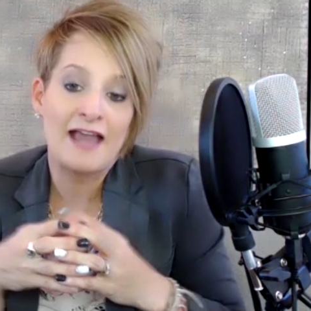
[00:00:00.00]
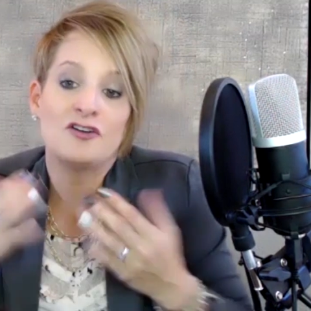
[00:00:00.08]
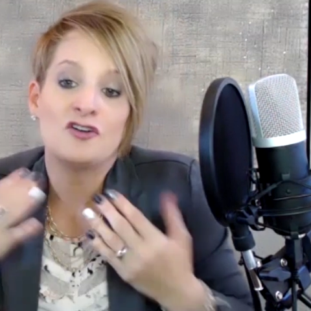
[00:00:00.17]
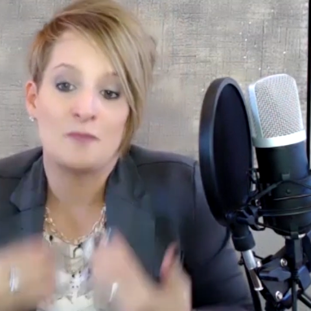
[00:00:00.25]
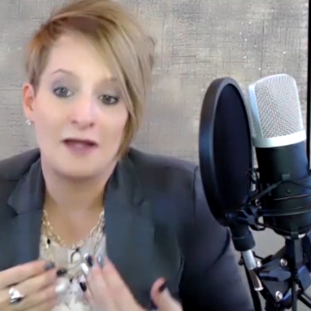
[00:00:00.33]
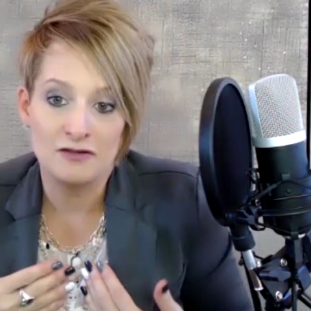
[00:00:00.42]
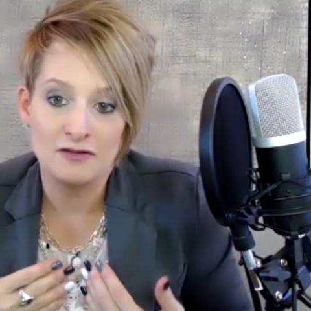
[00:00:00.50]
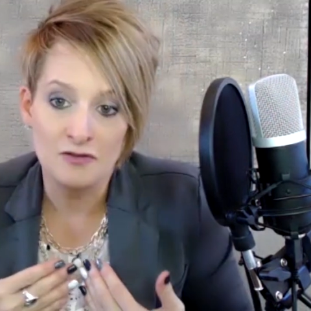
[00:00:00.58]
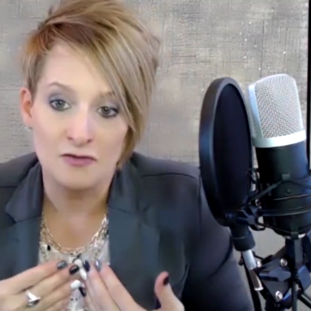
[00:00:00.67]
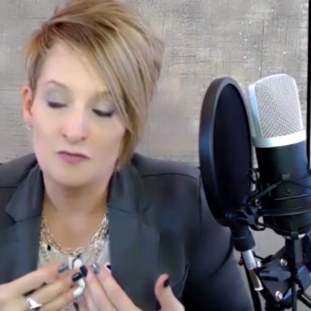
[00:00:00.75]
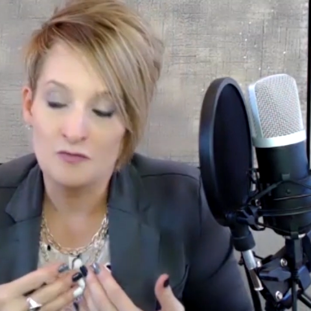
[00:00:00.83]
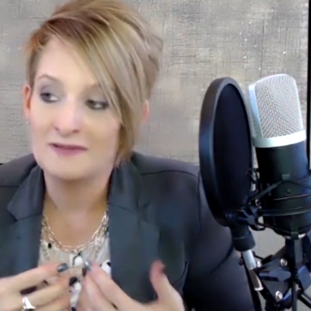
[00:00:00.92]
don't know about
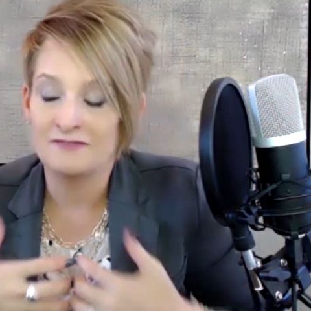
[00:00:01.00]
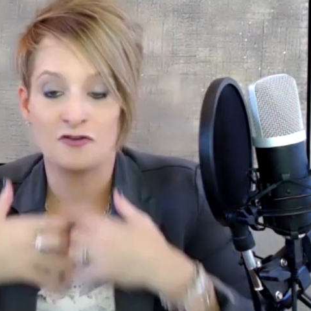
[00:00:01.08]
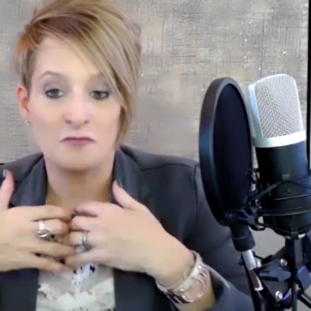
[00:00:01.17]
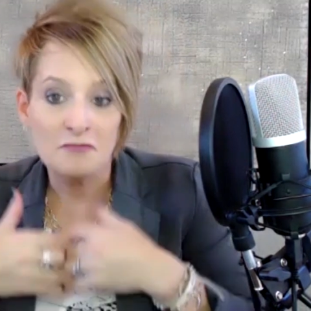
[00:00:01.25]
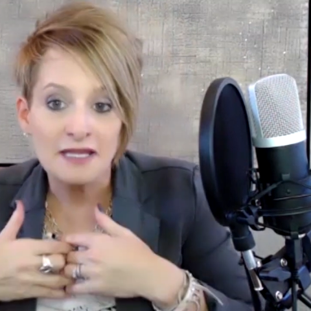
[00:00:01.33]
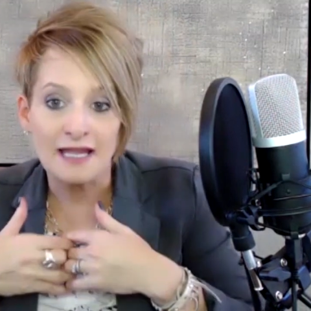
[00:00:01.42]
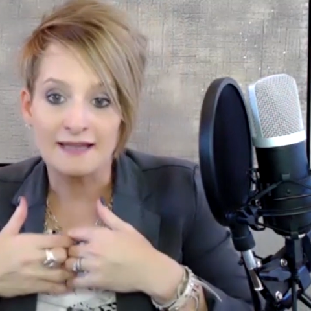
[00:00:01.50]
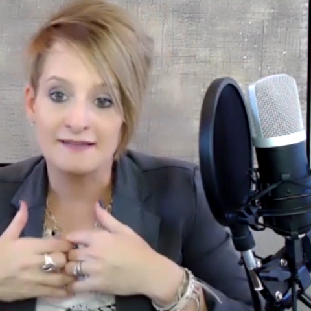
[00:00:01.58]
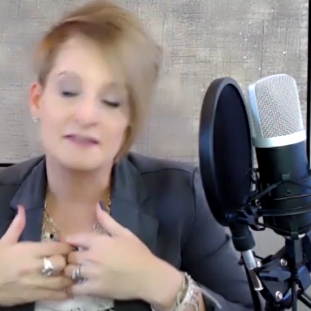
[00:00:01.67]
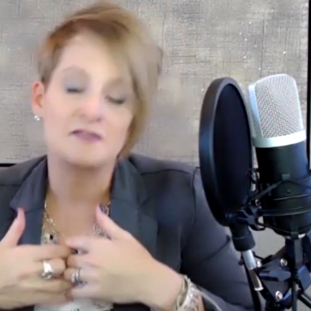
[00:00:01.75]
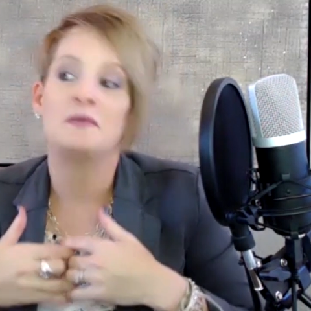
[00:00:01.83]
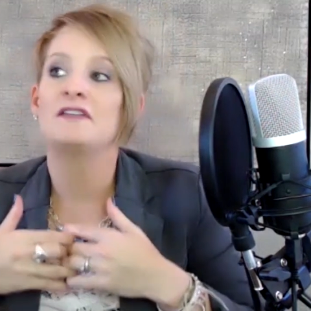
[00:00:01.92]
you, but for me, I can
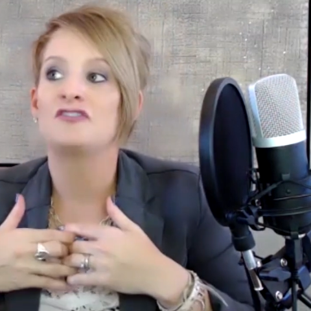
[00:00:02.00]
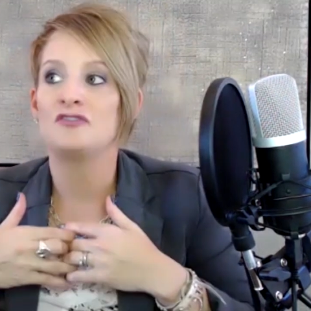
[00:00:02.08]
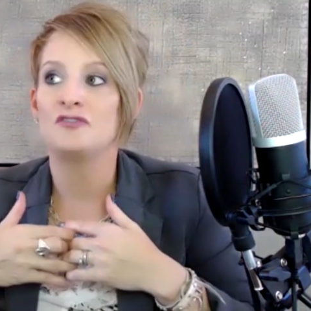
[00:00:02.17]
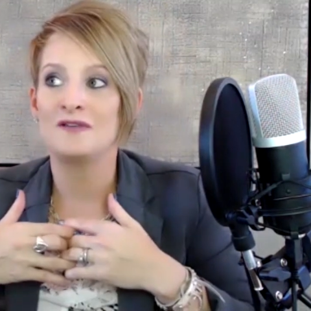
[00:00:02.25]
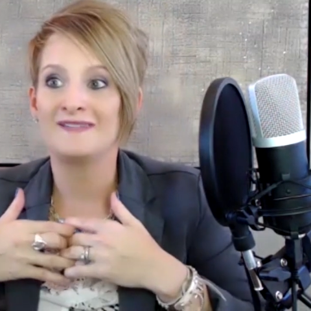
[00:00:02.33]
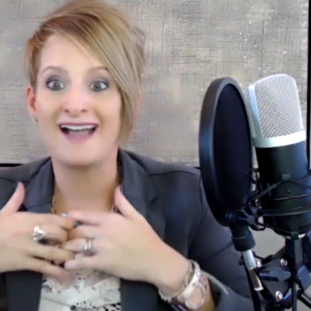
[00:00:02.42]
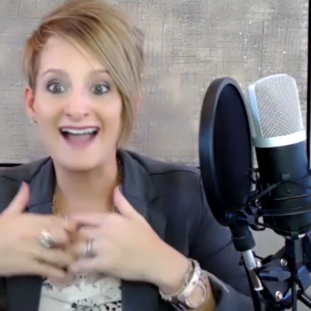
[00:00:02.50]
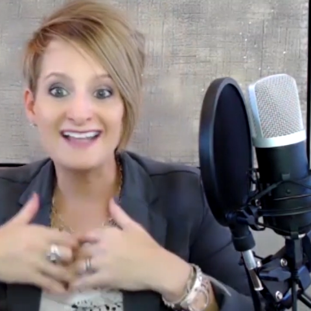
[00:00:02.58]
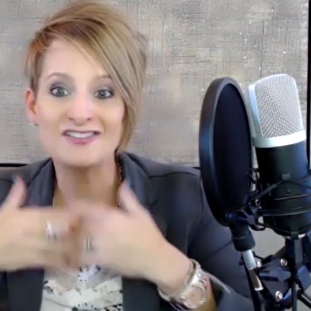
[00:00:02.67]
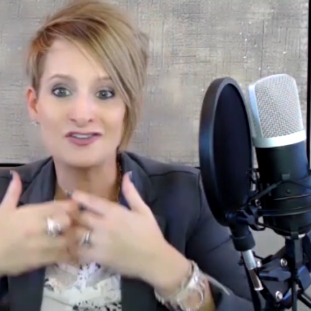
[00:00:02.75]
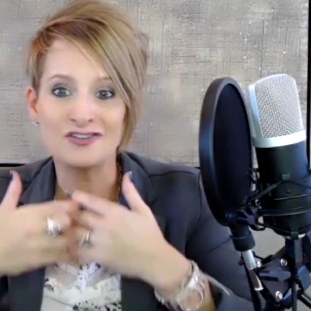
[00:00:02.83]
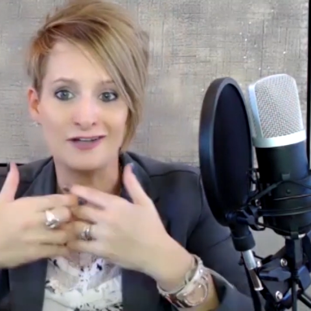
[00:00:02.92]
speak to is I
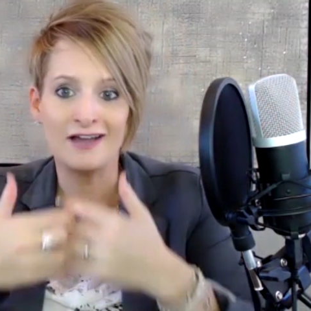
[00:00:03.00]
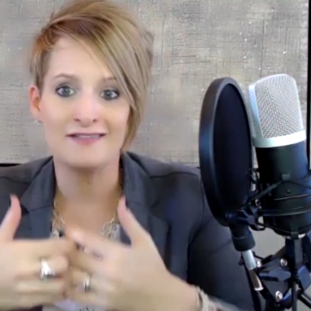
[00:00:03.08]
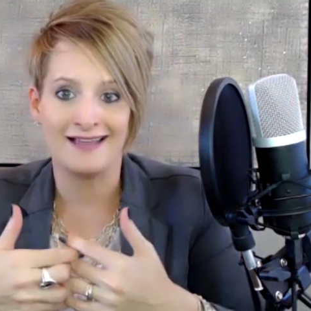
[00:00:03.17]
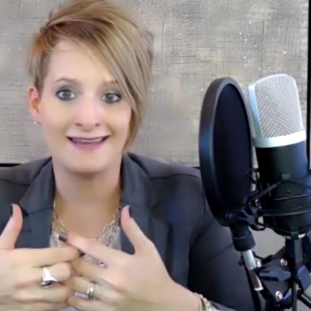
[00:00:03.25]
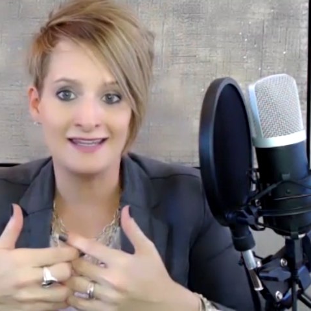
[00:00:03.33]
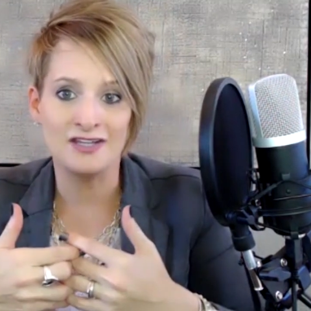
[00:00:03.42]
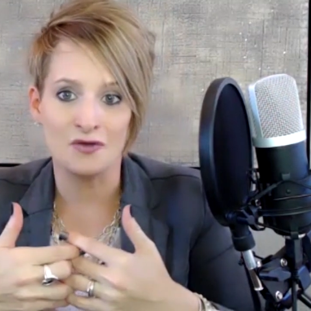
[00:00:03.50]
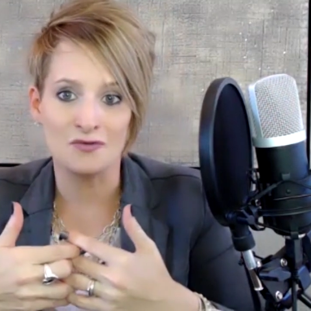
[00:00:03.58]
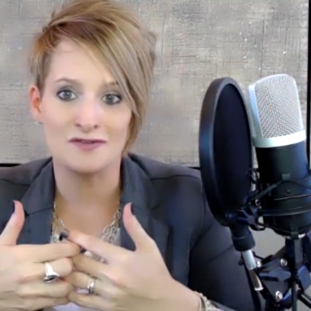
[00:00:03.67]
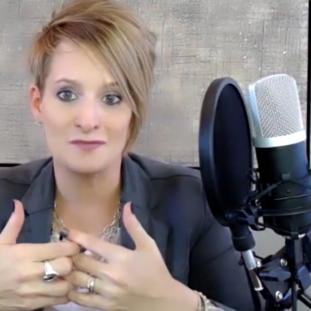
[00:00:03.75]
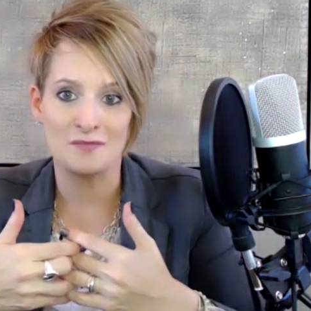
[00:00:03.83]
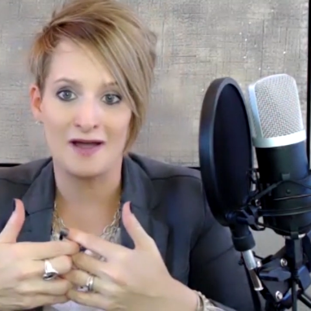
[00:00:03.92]
started out in that ego
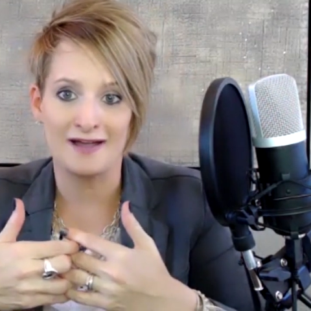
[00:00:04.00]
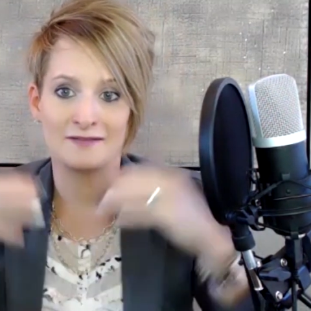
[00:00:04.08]
spot.